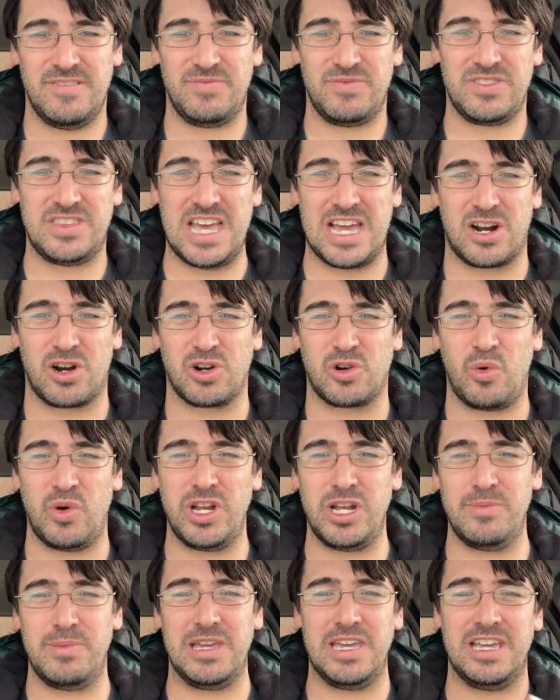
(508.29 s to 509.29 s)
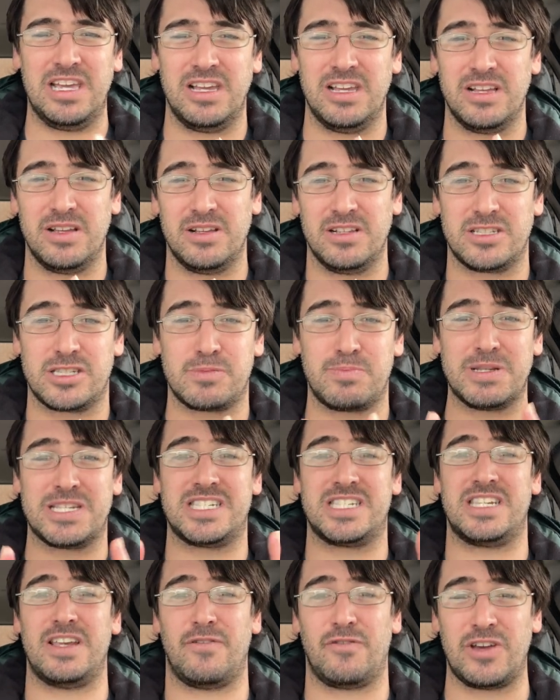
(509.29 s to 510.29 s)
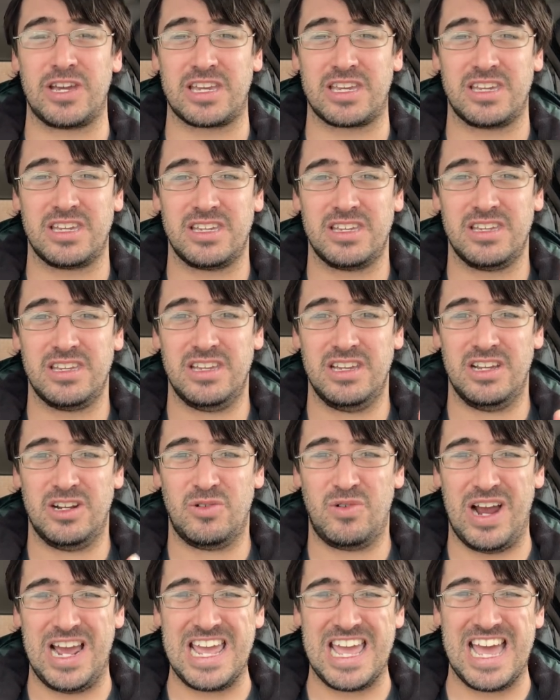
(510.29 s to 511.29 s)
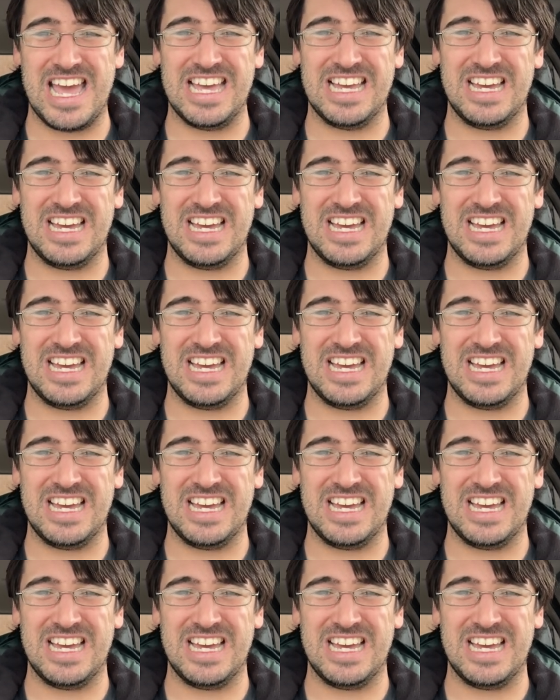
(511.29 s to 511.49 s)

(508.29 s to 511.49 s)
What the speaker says: that are going to be specific, right?